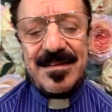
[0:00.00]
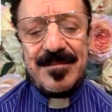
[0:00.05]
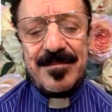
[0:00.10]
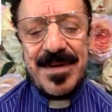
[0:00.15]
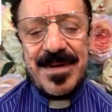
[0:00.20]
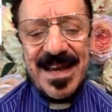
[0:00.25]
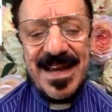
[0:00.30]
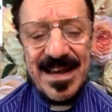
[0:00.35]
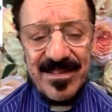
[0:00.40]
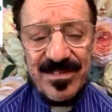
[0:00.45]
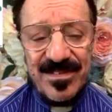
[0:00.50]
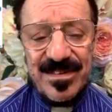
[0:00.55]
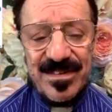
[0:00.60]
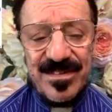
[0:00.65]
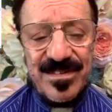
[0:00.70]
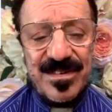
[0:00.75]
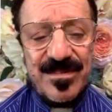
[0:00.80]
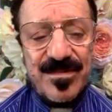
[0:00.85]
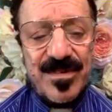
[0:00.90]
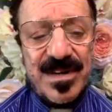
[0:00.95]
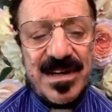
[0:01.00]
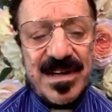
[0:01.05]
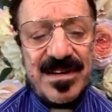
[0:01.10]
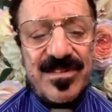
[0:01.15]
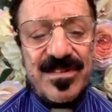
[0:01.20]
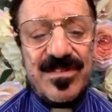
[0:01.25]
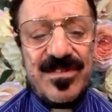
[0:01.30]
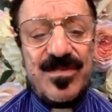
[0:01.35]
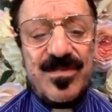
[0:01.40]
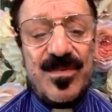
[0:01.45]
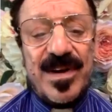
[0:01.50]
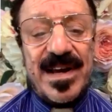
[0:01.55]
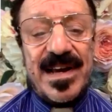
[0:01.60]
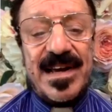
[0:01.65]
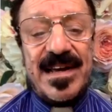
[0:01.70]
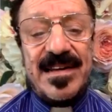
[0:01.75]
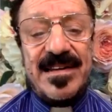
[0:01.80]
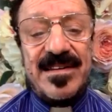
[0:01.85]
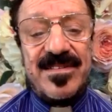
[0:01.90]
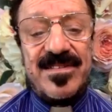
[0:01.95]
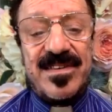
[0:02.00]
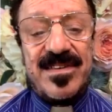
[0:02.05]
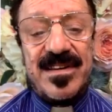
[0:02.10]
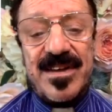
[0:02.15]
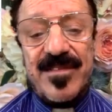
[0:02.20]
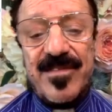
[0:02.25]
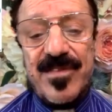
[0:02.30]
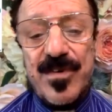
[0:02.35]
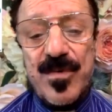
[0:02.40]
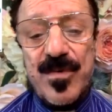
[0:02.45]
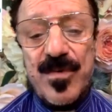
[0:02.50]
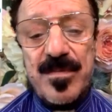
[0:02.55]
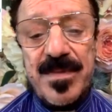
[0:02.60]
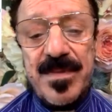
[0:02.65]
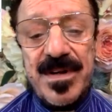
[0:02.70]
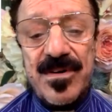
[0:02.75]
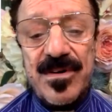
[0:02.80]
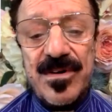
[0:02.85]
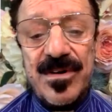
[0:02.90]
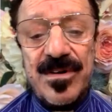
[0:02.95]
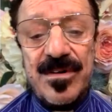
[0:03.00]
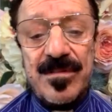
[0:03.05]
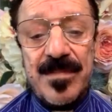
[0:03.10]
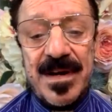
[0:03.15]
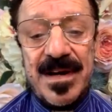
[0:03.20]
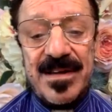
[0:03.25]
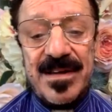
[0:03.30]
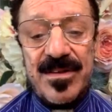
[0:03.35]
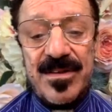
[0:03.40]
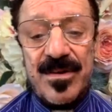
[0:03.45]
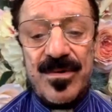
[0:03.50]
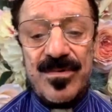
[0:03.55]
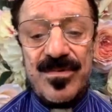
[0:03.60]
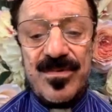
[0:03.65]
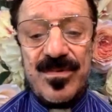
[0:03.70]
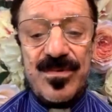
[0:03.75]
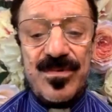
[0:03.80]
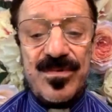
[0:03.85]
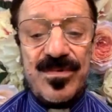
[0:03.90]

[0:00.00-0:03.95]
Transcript: passage in what I just read is like, if you would be heard by those who